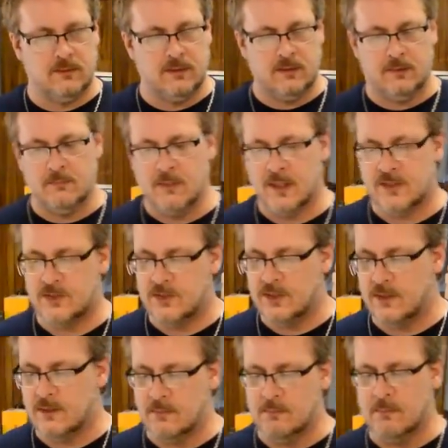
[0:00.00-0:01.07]

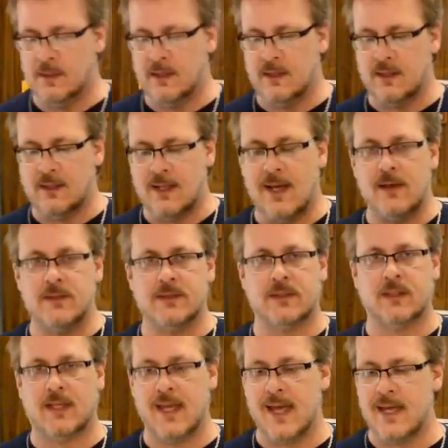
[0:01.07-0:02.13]
mixture, but it allows
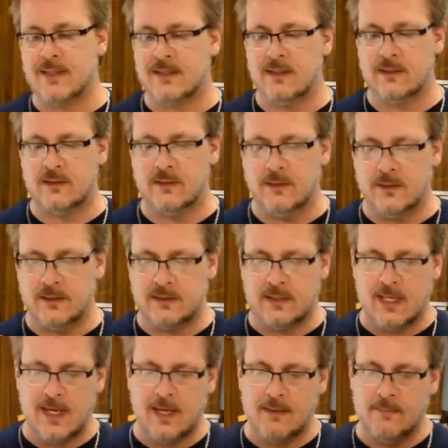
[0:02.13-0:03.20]
the gases to
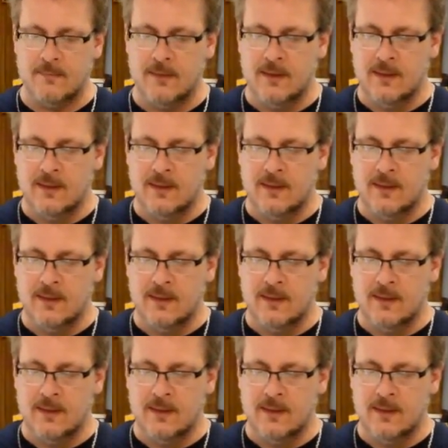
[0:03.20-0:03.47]
escape.